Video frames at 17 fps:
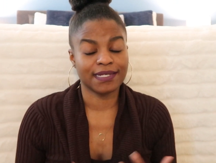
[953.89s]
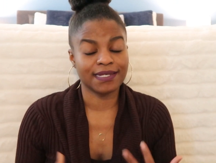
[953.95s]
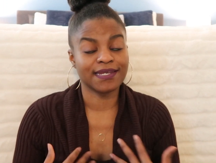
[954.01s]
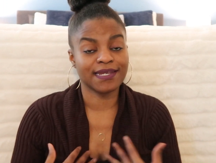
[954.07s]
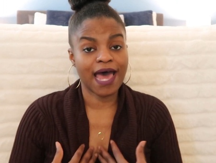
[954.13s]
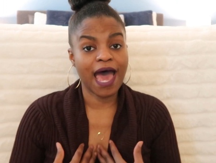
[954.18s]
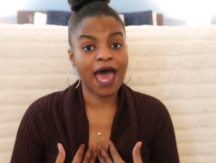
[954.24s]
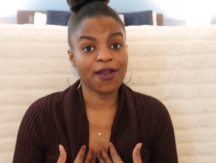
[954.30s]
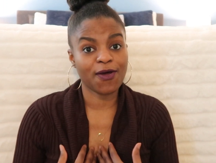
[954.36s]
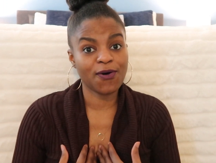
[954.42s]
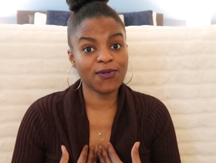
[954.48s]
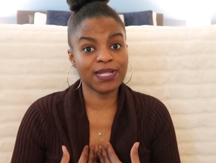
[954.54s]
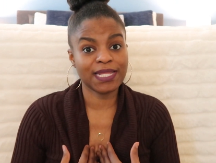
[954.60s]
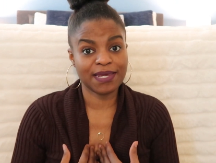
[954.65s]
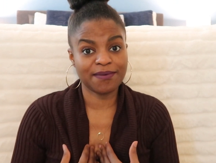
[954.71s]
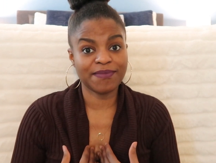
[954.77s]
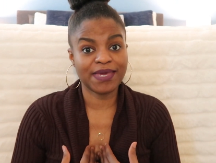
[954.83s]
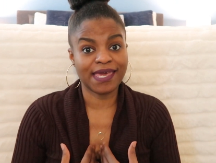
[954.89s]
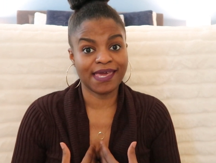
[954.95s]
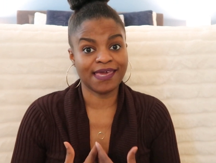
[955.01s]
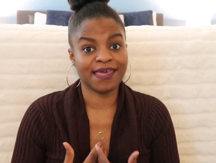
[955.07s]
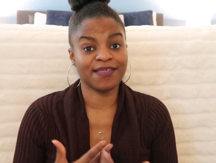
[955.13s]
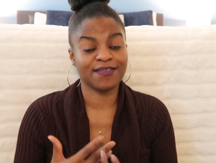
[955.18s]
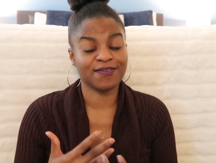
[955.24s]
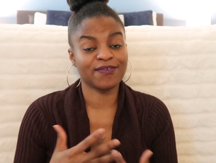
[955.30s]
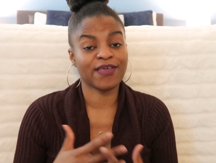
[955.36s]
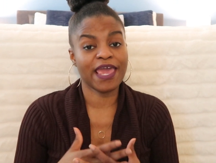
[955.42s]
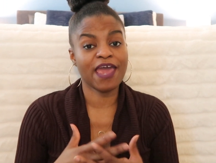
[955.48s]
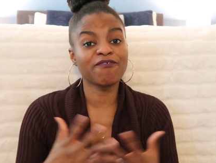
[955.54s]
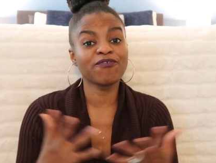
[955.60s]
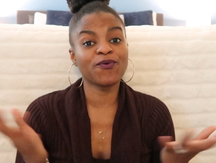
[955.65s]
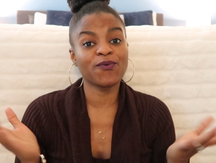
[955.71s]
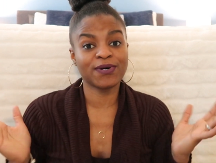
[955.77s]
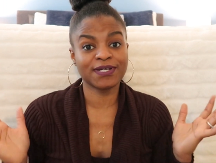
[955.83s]
not only me,
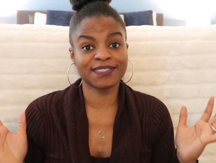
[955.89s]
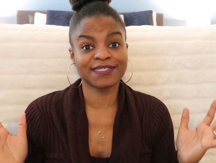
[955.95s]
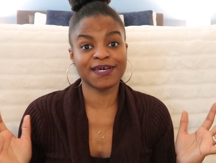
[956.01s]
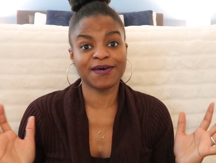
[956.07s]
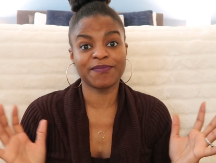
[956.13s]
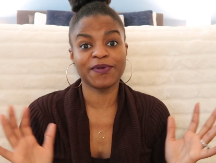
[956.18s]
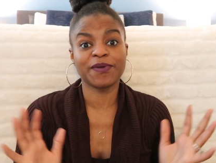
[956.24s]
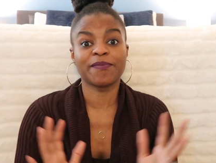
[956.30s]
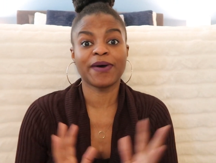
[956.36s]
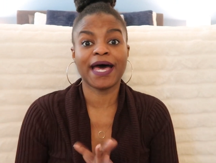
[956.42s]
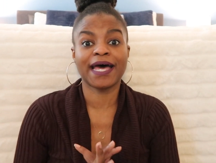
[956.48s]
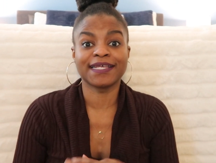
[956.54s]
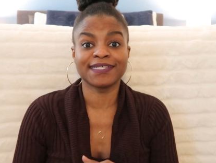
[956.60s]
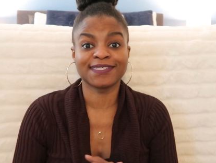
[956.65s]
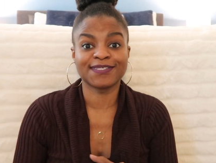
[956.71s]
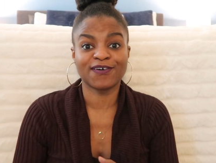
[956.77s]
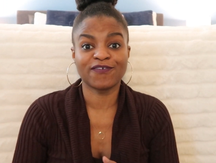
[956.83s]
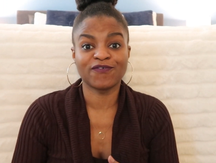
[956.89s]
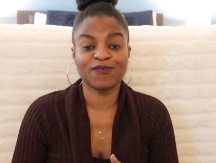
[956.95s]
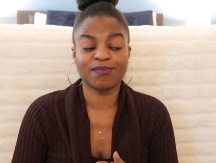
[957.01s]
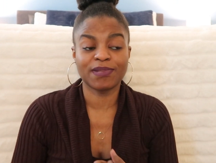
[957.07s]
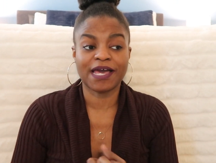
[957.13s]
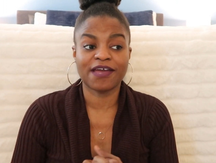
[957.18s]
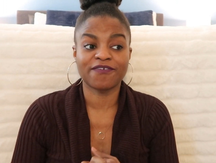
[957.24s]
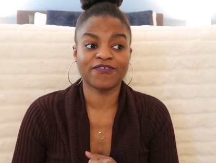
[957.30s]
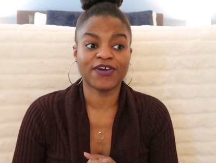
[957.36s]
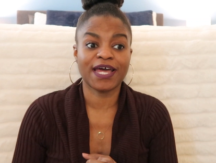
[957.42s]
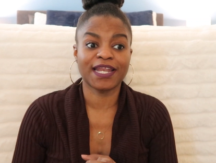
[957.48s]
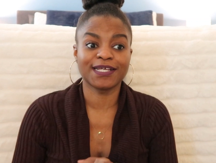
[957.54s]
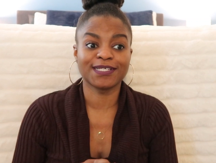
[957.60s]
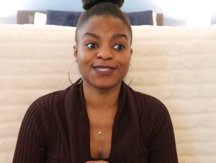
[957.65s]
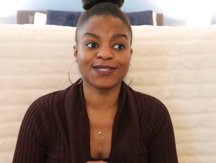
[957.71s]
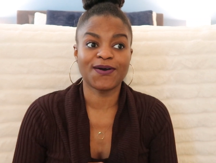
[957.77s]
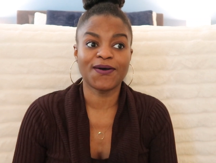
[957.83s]
everyone's gonna be buying stuff for Black
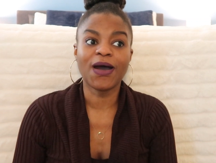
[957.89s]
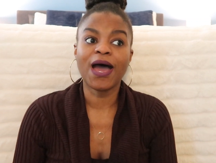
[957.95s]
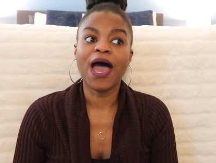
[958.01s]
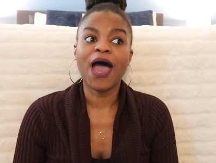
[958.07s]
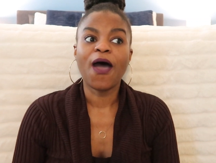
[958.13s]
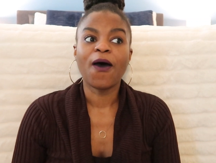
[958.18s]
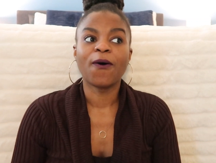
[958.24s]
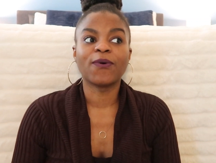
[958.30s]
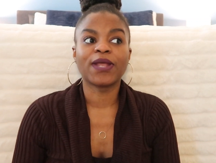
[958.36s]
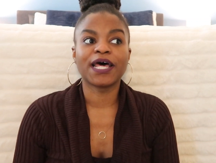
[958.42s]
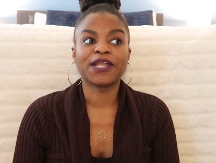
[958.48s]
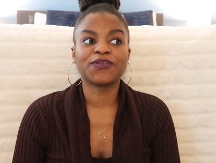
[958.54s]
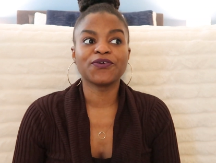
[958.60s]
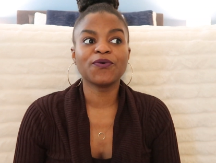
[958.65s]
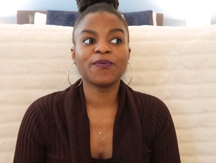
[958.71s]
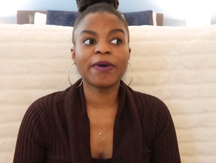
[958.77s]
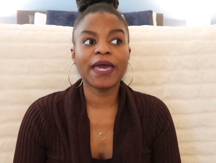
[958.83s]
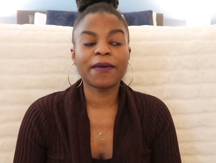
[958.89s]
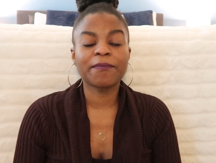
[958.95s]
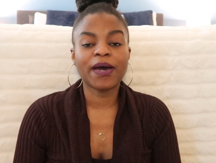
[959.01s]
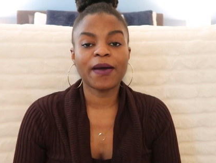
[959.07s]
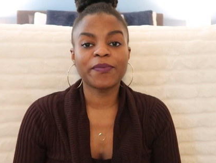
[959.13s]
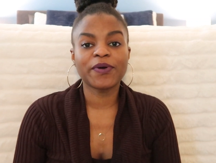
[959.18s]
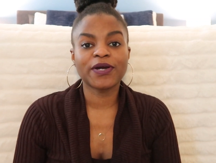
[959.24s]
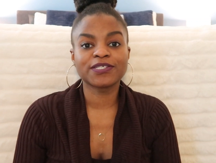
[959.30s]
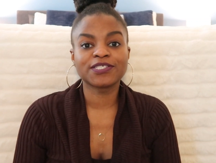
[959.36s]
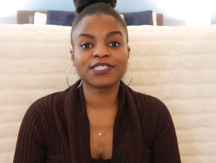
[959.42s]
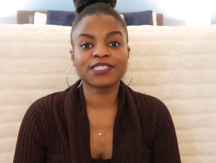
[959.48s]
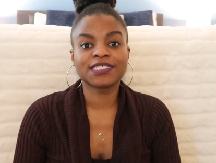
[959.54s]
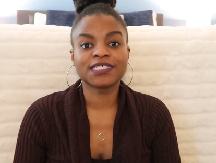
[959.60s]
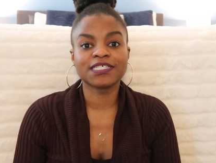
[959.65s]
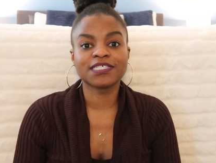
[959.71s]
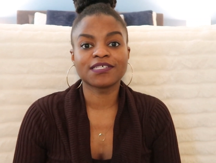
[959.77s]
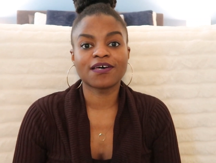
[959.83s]
Friday. So when I do make my
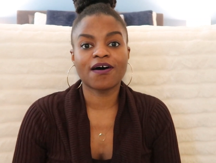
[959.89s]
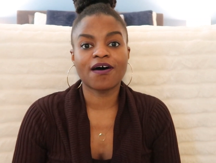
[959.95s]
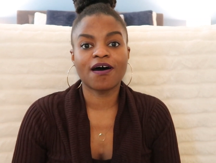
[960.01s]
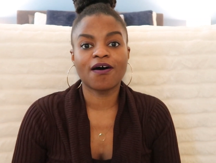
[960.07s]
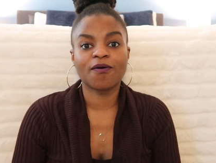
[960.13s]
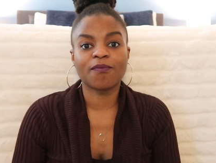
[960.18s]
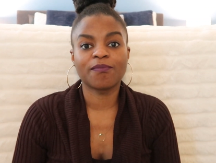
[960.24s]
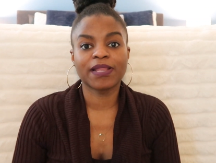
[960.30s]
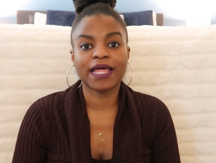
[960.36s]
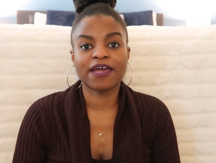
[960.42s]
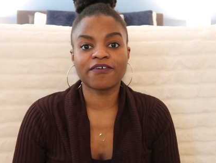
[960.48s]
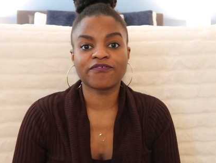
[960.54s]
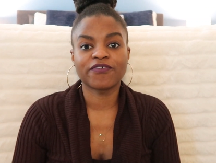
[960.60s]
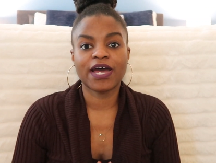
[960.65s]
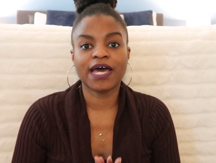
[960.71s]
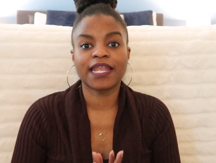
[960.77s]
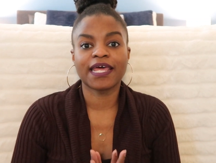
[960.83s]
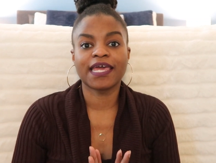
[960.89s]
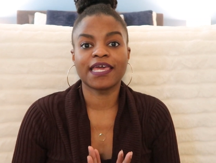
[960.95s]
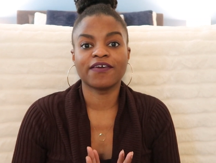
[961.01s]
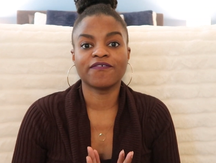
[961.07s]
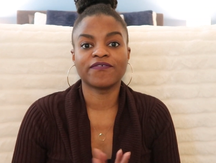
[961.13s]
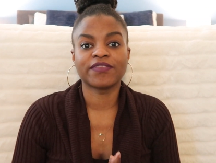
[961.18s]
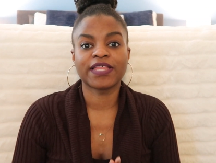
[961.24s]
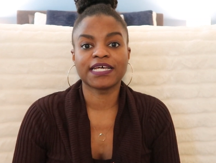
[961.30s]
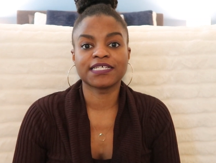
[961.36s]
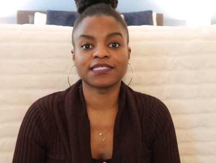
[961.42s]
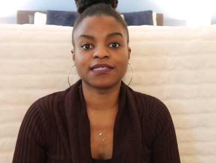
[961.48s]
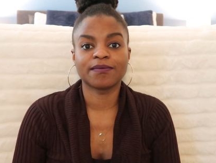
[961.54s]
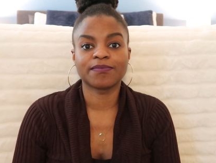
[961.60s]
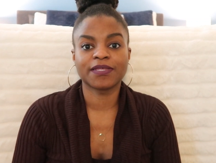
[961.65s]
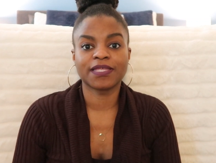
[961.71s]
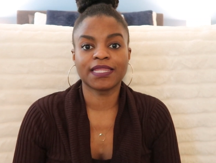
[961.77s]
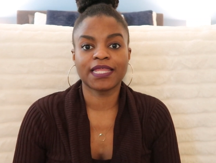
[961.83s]
purchases on Black Friday, if that's
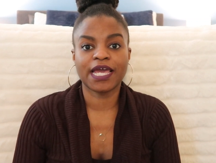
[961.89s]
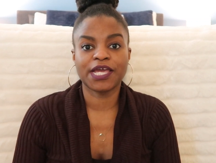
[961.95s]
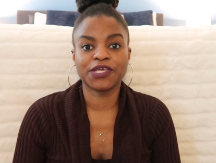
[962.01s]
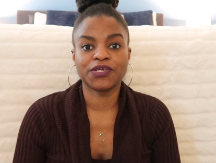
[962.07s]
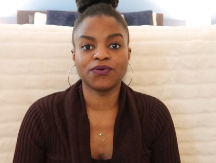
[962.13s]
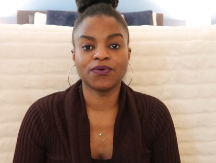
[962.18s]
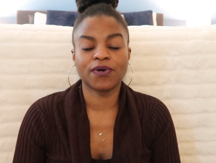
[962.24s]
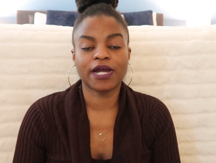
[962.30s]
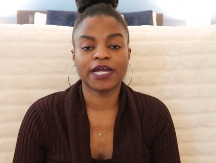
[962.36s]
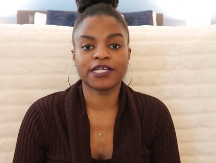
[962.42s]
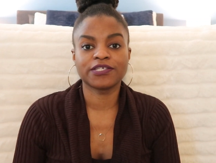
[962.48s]
something that you are